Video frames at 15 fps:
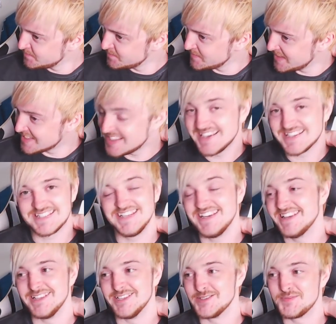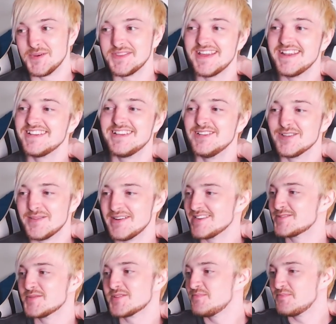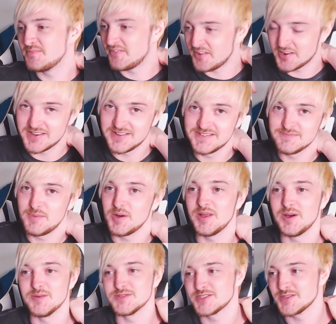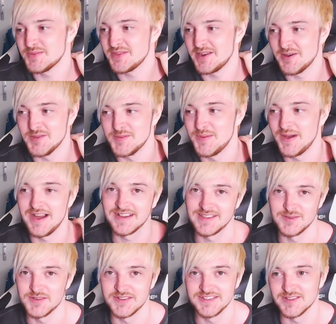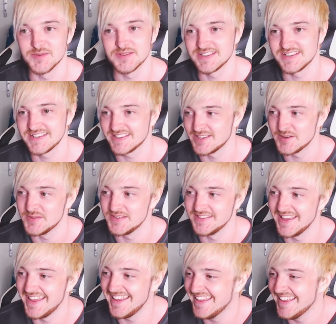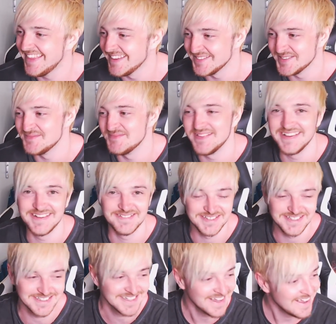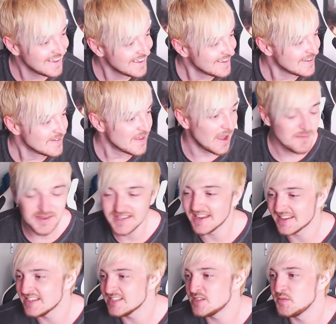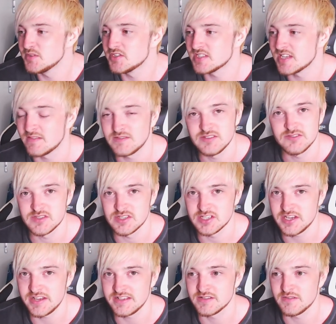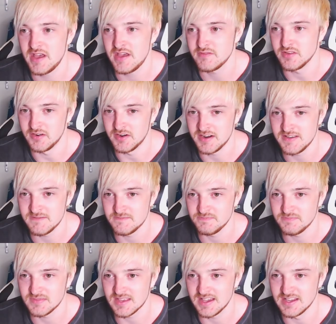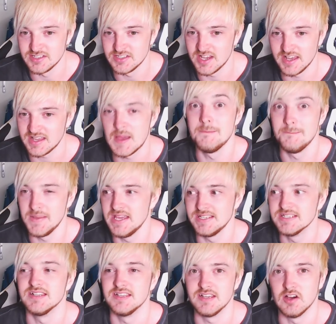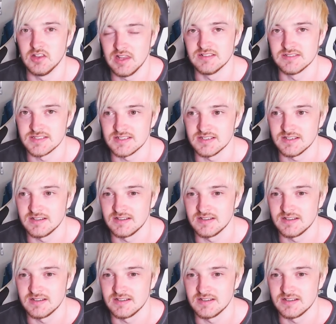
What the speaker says: You see, I say this, but then Gilgamesh would fucking pull out something out of the bag that would that would mean he would just. I mean, I guess he would just have to use the chains of heaven, right? And like, immediately on Lanza.